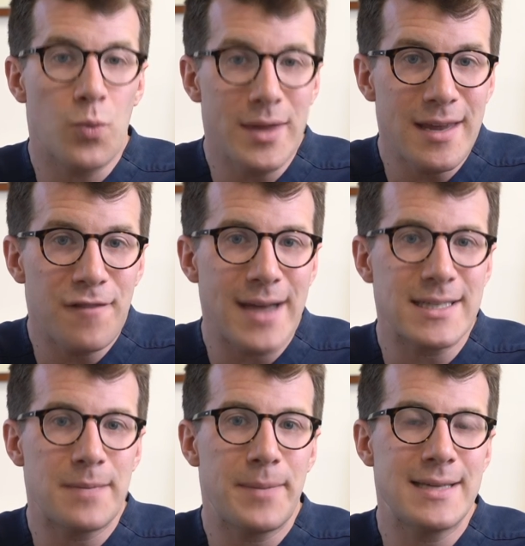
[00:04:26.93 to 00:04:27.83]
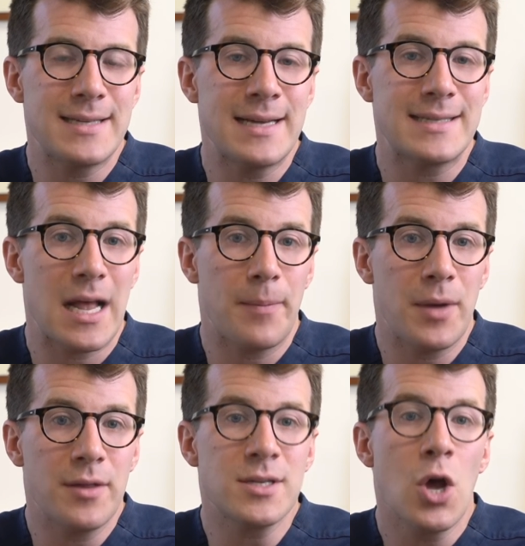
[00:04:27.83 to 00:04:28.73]
with infected piercings to help
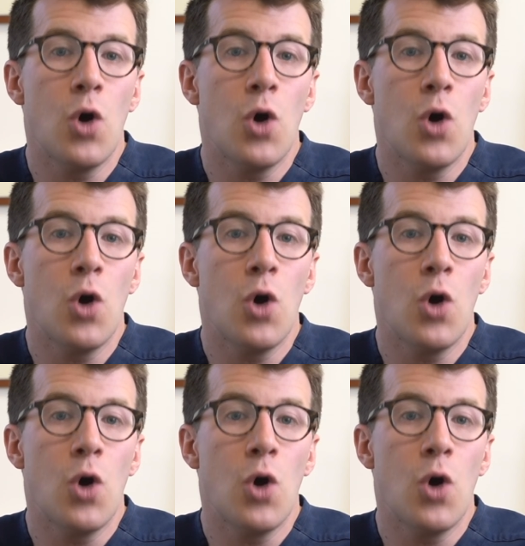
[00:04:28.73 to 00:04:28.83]
others,